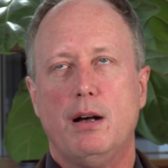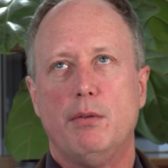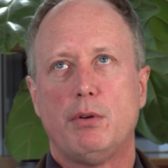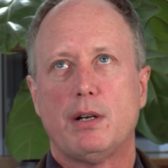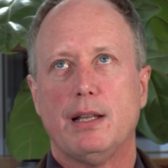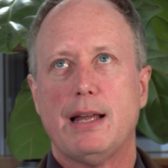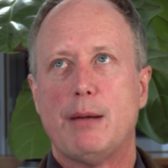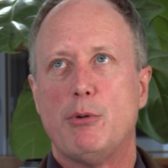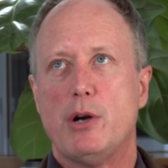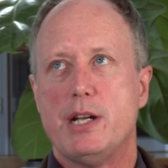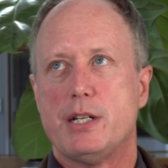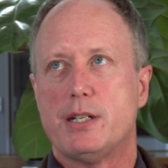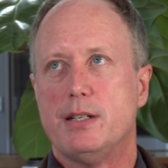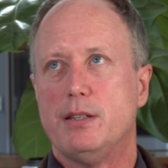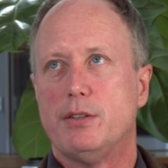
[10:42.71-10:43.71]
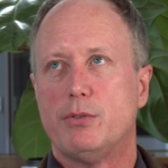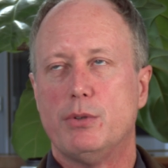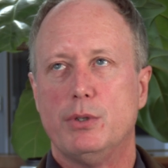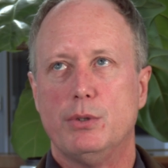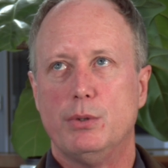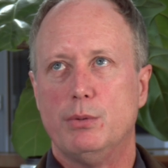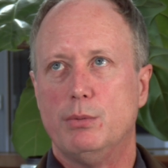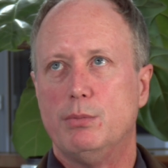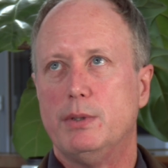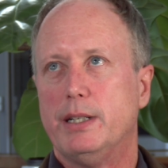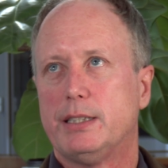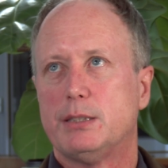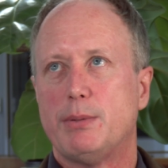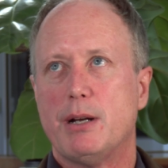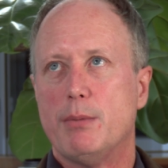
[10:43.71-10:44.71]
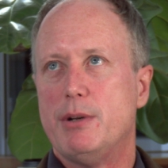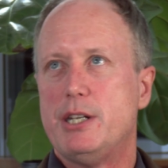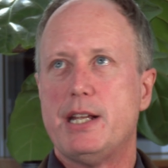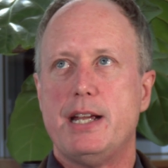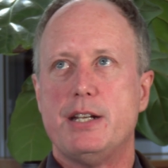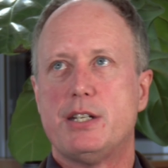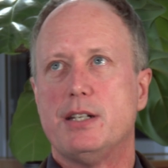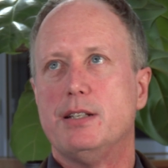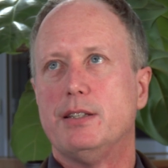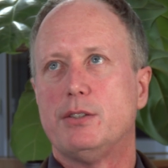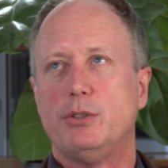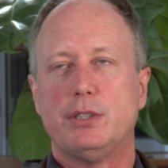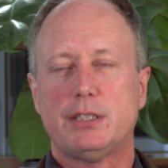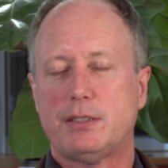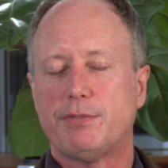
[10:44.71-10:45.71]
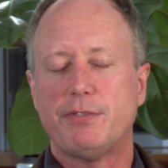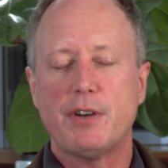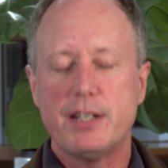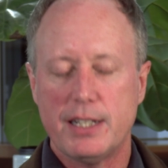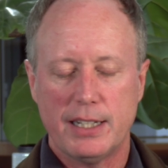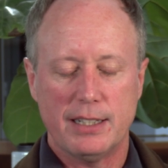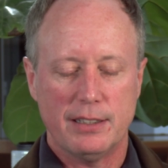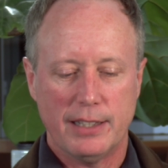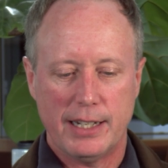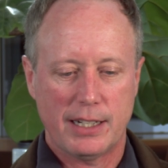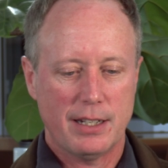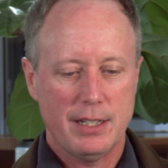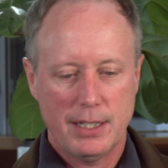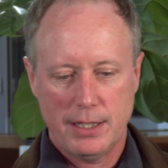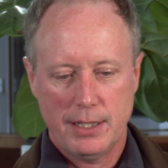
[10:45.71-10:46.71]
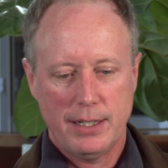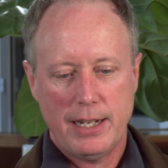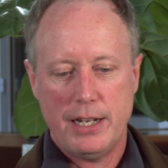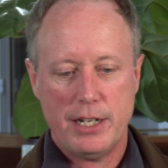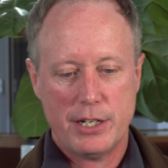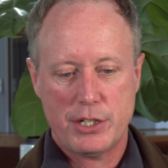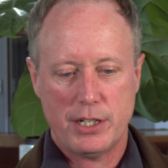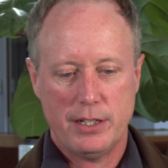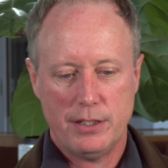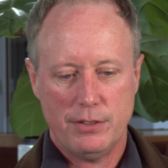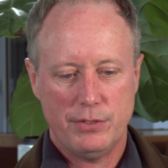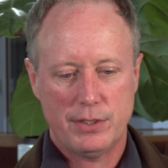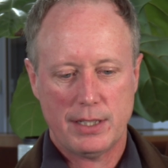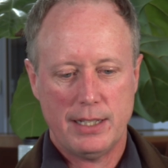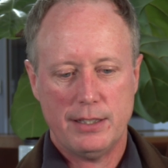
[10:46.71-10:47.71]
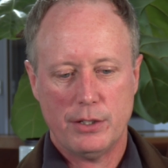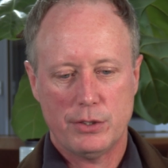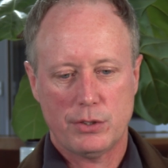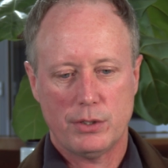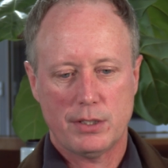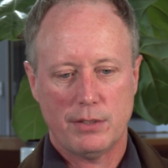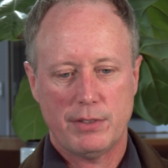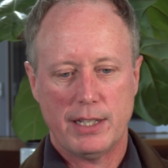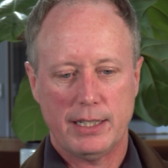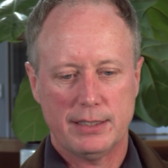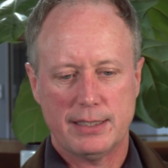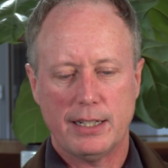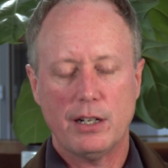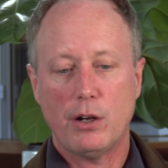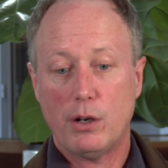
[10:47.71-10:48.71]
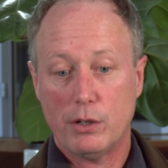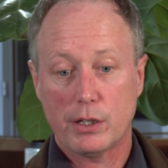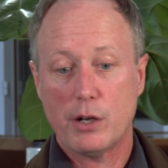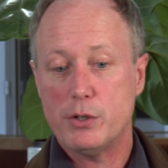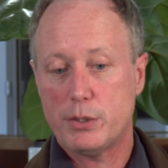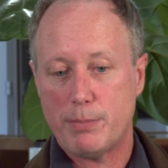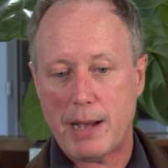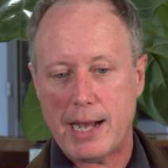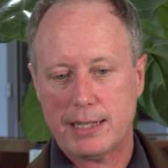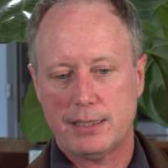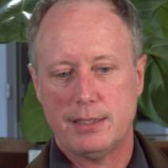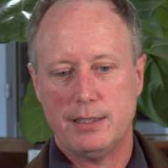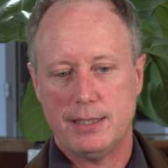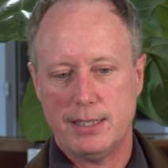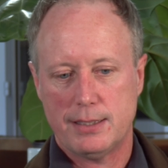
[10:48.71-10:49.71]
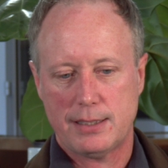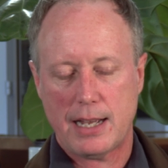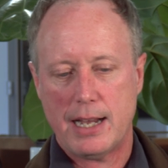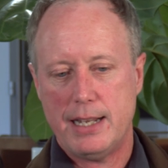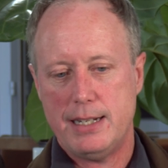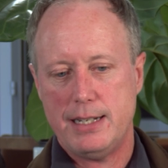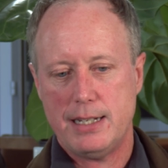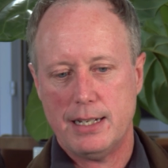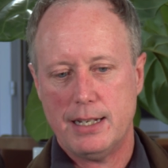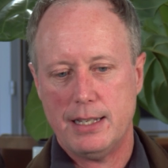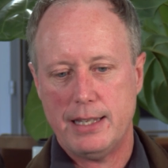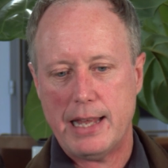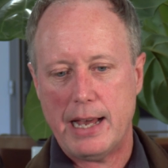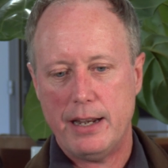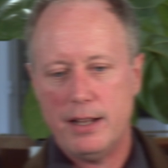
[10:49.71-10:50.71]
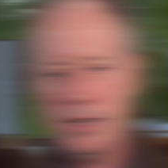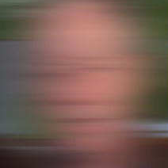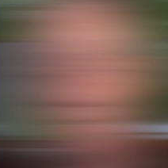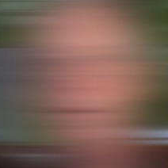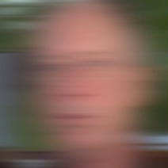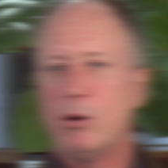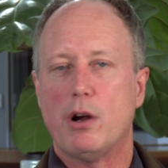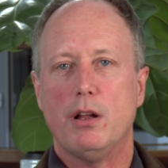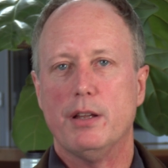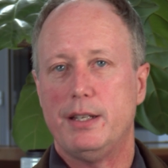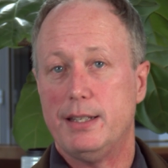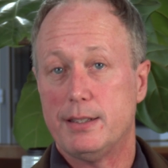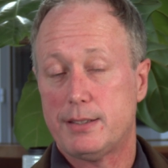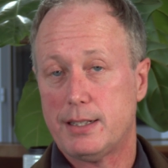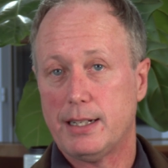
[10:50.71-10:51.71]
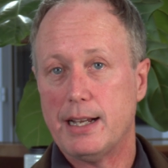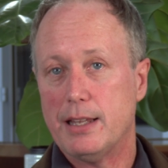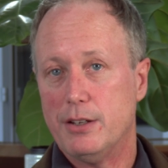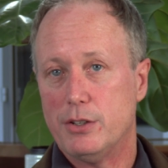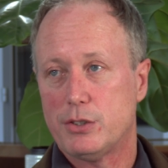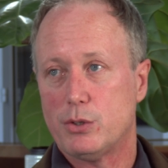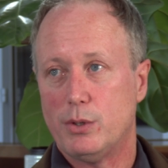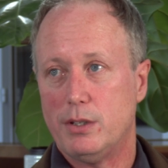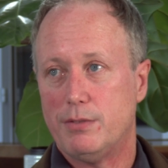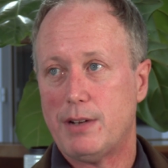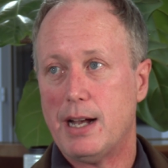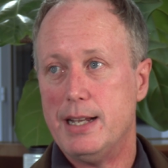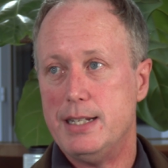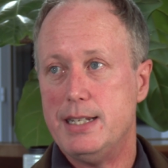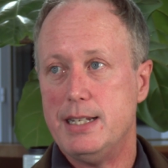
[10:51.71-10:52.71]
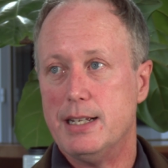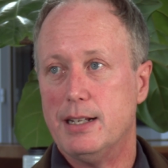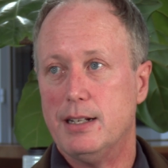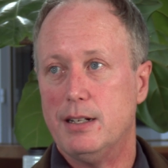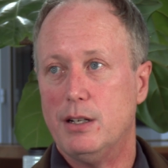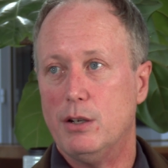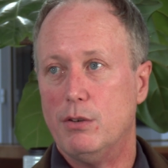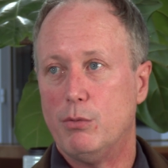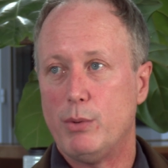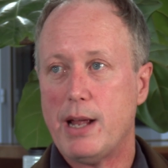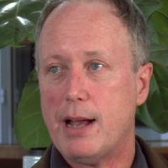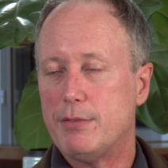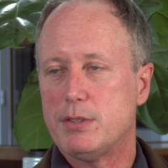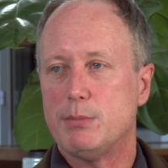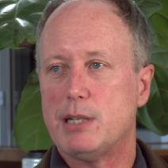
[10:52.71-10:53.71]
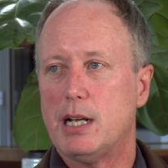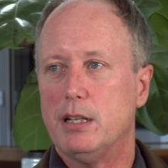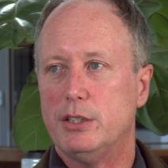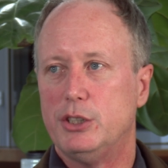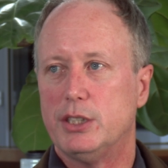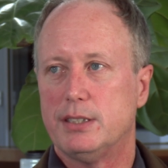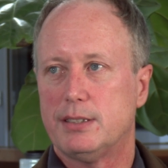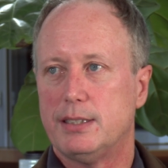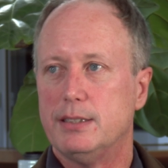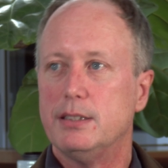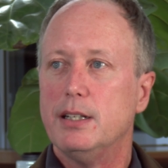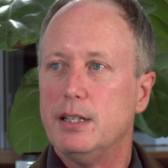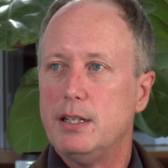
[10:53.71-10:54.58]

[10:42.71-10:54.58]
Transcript: collaboration through experimentation, through just funding initiatives and those sorts of things. And it all goes back to this idea that we're all in this together, sort of idea of we have some challenges and